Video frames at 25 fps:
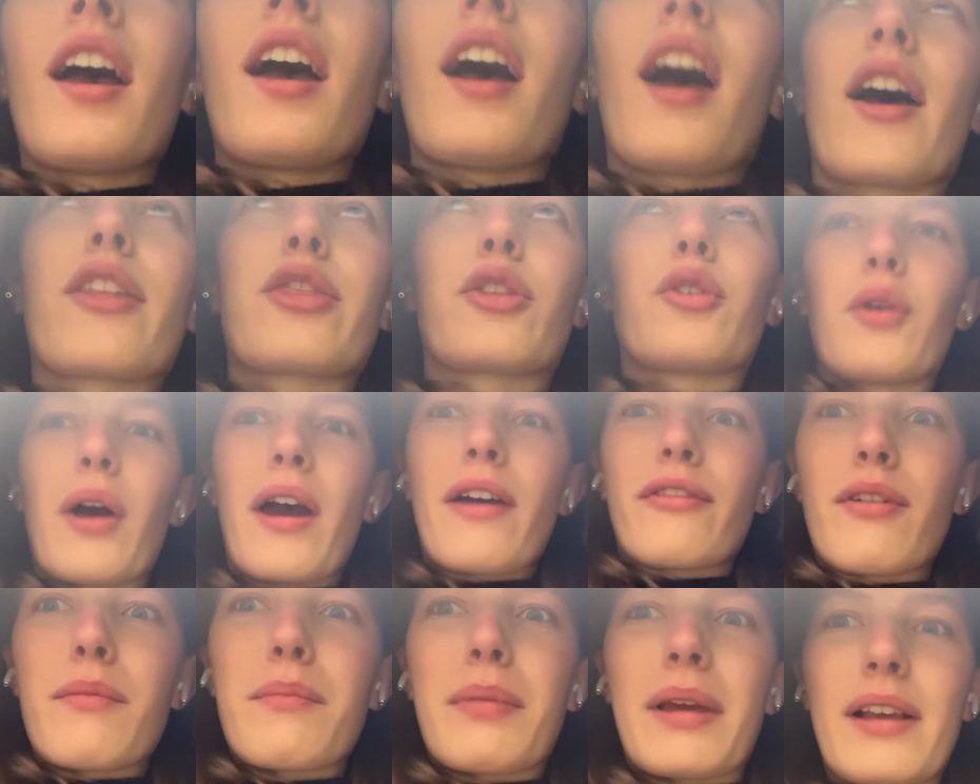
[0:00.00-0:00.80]
I thought
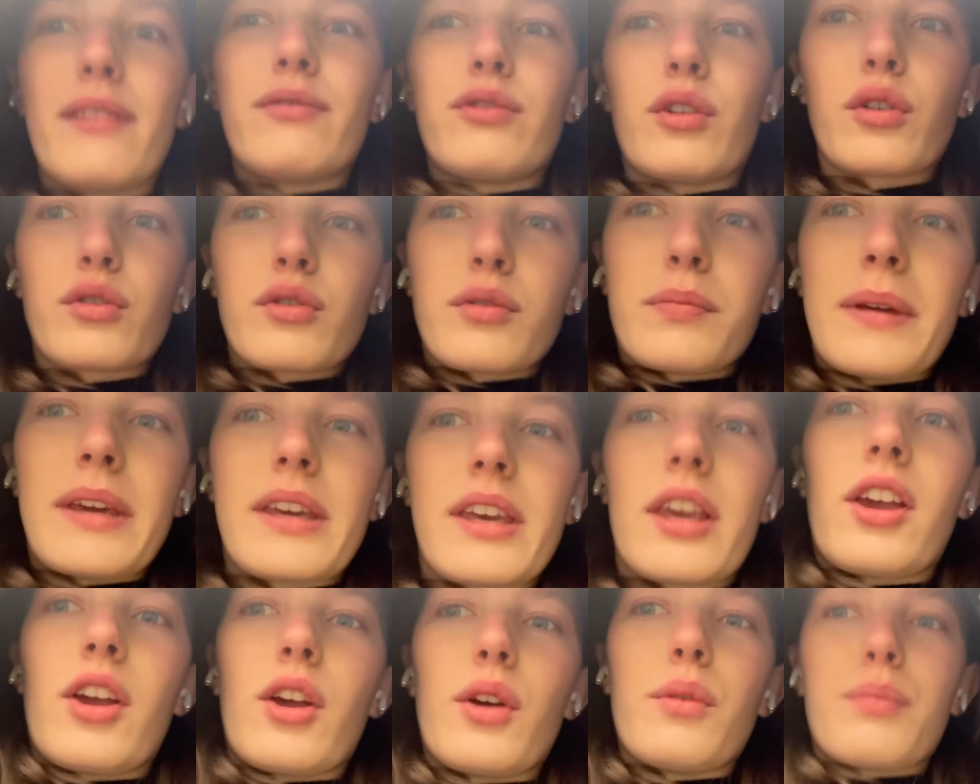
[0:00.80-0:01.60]
FMP vlogs would be
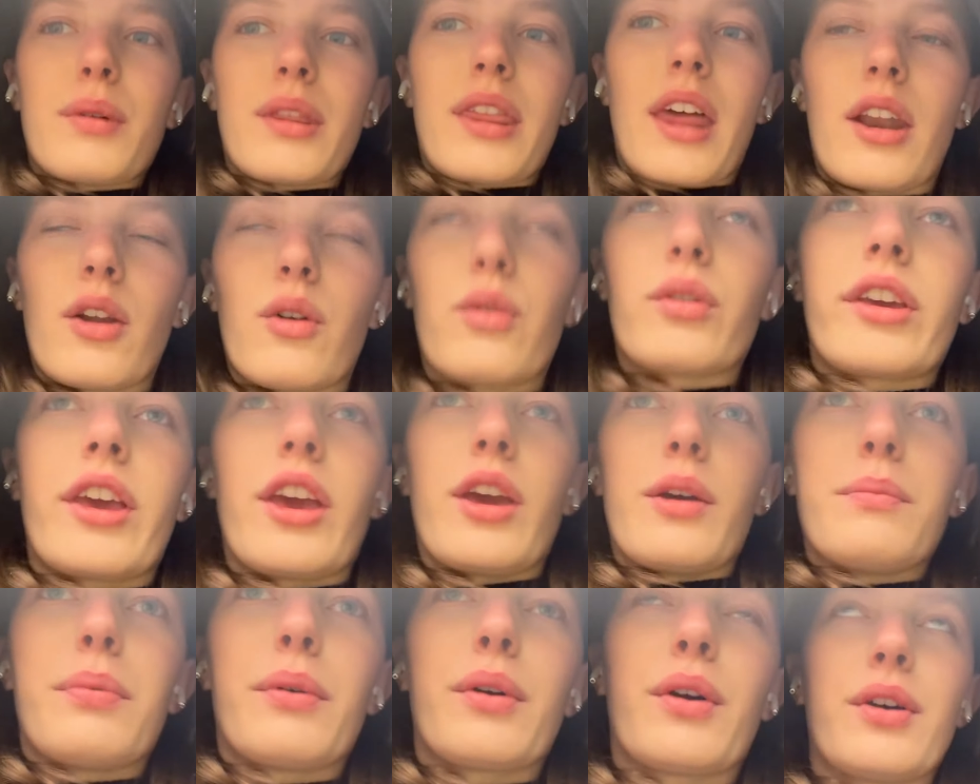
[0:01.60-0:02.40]
cute, but they're not
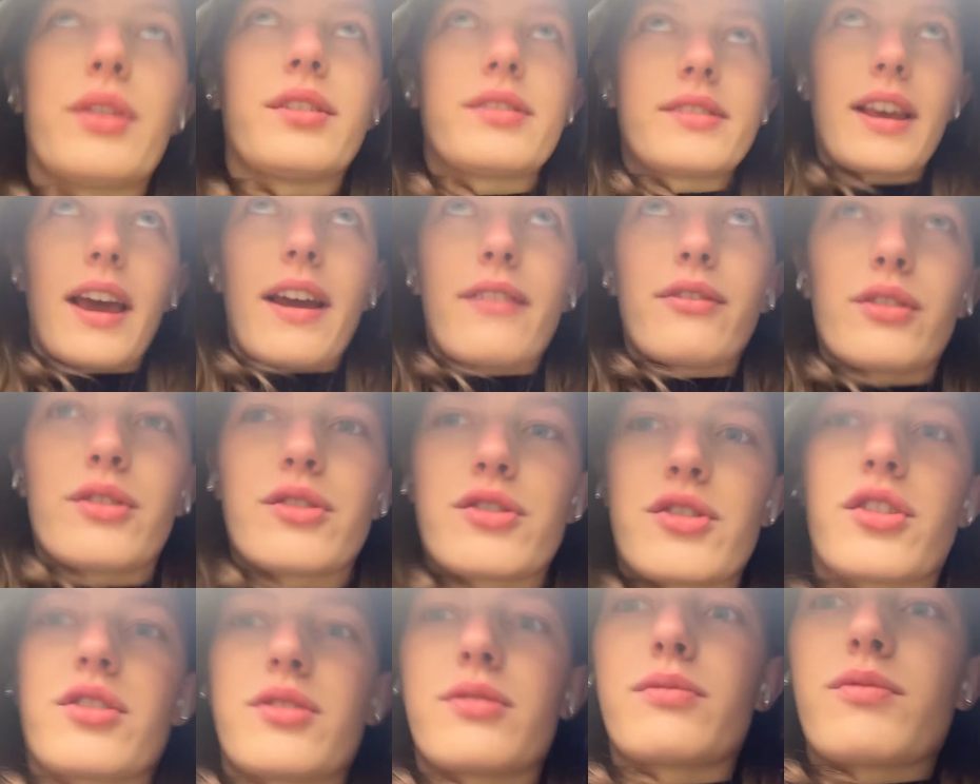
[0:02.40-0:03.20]
cute because
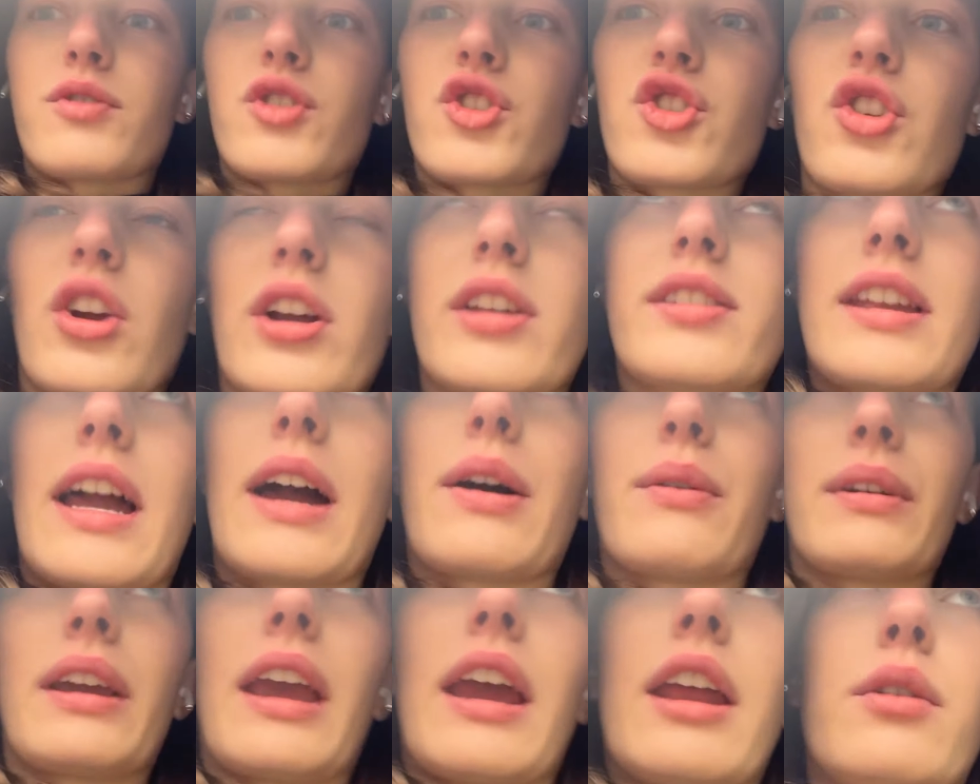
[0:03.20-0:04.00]
everyone's just stressed
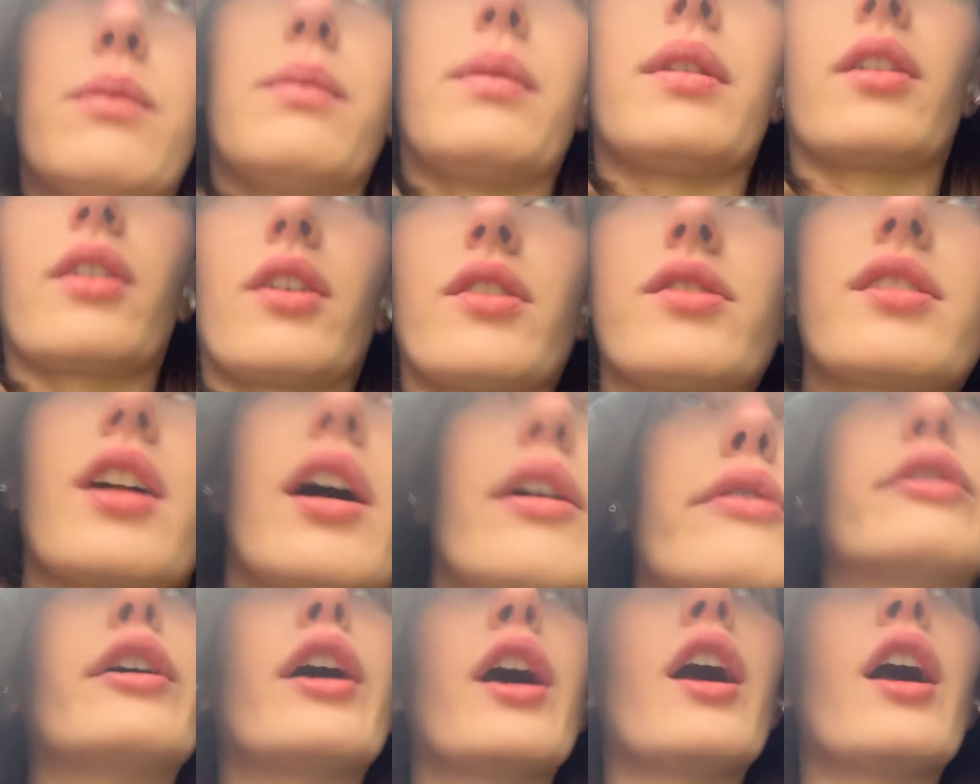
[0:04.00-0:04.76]
out getting on with their own stuff.